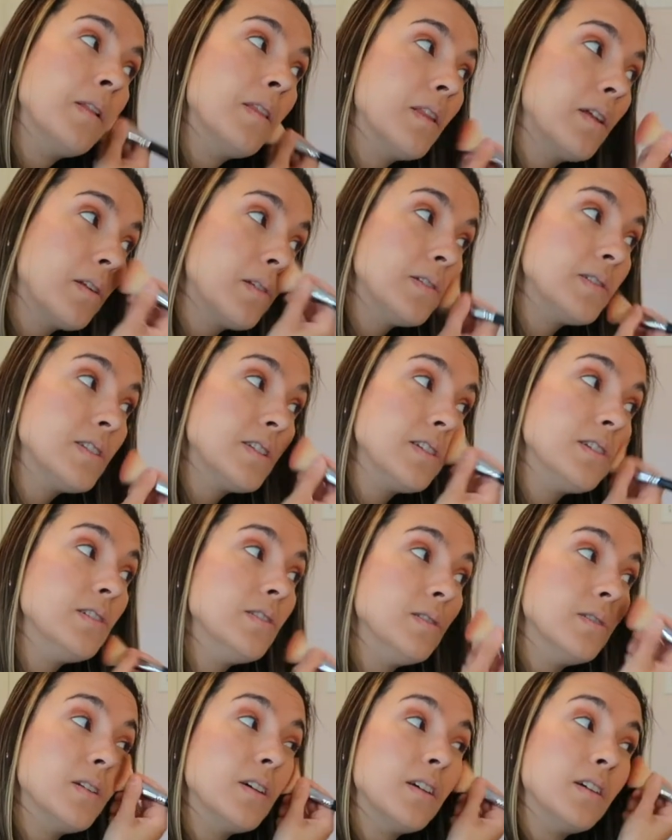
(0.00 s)
little
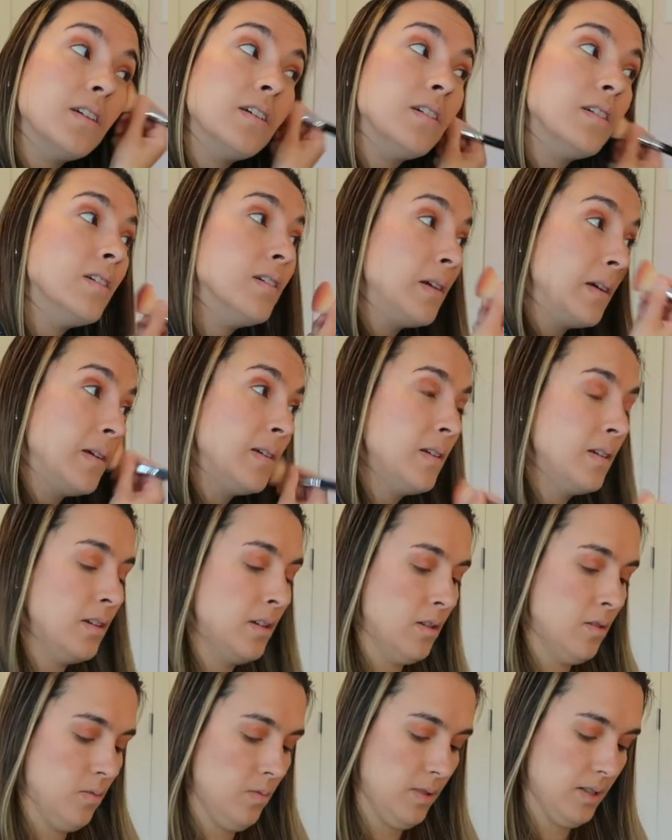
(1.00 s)
dude. What
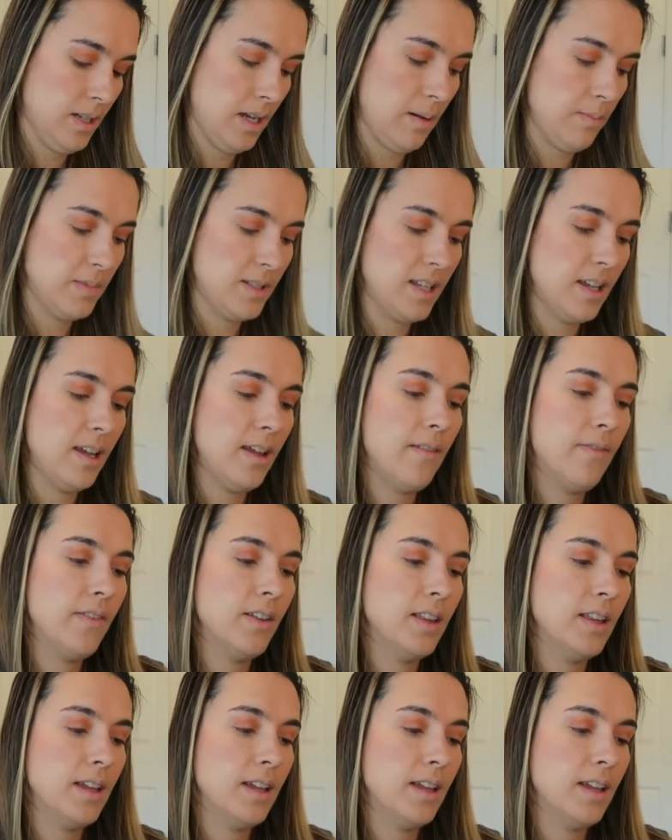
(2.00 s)
time is it? I feel